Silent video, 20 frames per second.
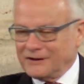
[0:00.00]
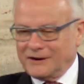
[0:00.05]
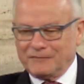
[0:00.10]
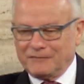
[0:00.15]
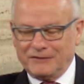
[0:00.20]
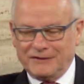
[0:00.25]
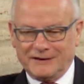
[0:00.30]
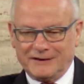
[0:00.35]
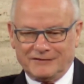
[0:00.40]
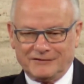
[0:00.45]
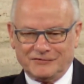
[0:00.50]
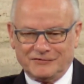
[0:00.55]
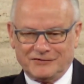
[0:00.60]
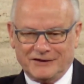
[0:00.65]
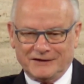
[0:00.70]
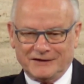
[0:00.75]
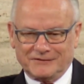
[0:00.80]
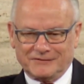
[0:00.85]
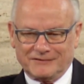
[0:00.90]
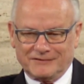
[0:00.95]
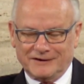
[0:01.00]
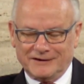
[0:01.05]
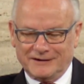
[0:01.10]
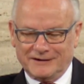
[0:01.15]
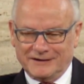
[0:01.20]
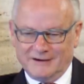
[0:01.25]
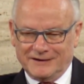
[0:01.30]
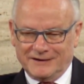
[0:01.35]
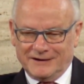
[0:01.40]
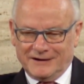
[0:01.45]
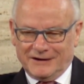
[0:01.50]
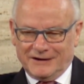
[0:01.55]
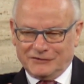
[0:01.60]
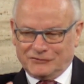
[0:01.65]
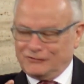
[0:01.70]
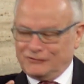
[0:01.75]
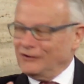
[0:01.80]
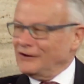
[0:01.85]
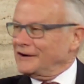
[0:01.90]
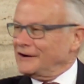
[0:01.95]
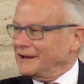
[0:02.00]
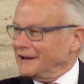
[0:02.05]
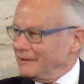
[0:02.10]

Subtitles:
You know, we're there in January, trying to